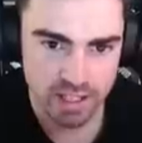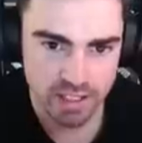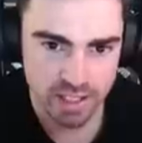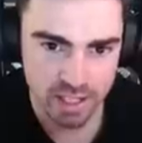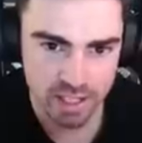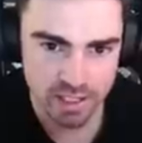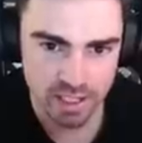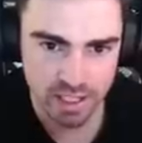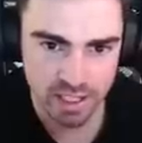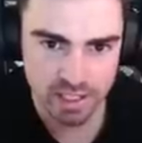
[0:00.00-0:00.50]

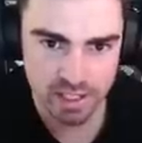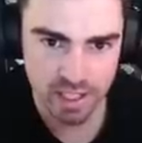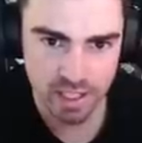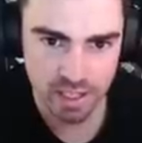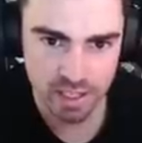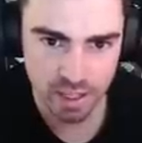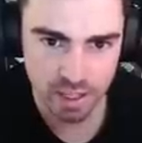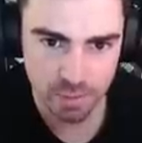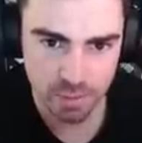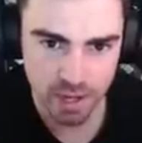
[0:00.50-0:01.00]
Does get
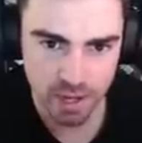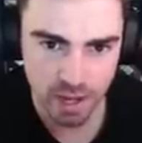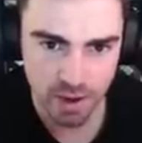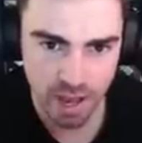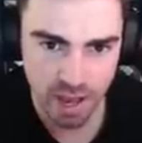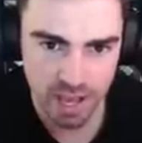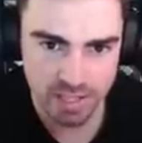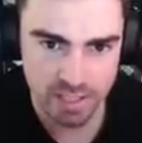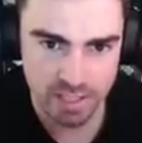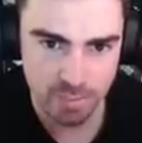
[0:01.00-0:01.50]
stunned up now,
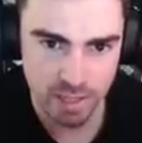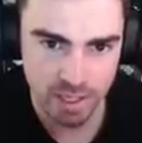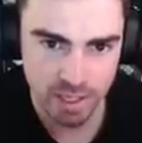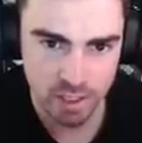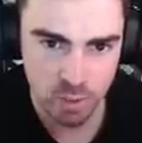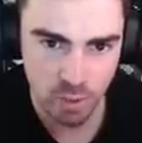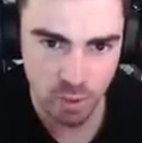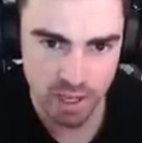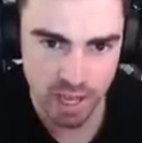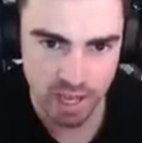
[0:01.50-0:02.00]
has to make
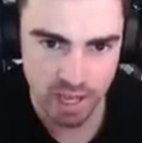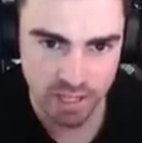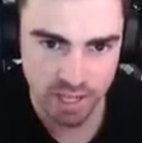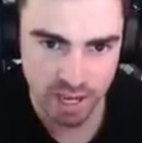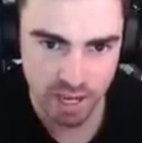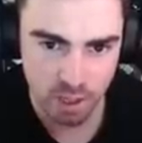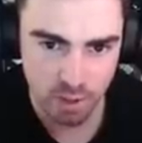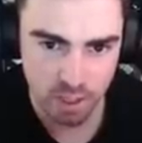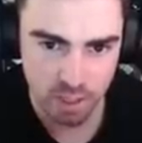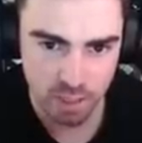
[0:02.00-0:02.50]
his way out.
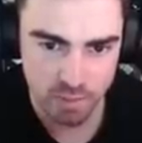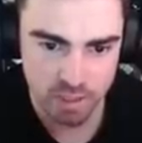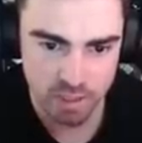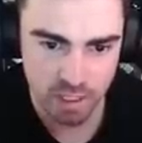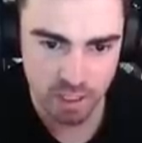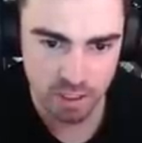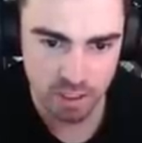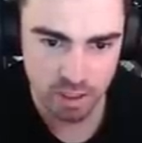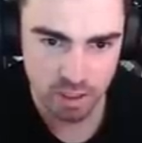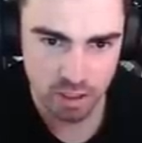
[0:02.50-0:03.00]
Kale comes
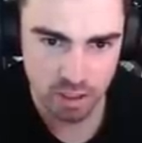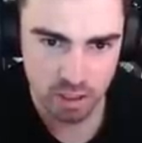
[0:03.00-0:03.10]
in,